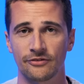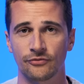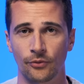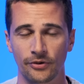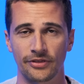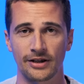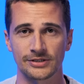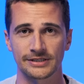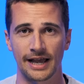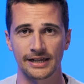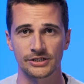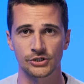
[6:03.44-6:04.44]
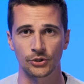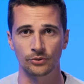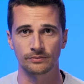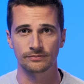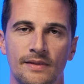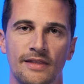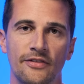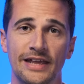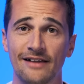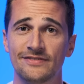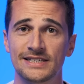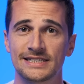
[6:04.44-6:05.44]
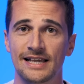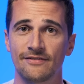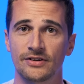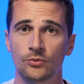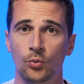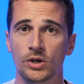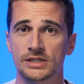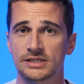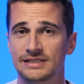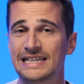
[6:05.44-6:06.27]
and 4000 ISO. Now the FS7 was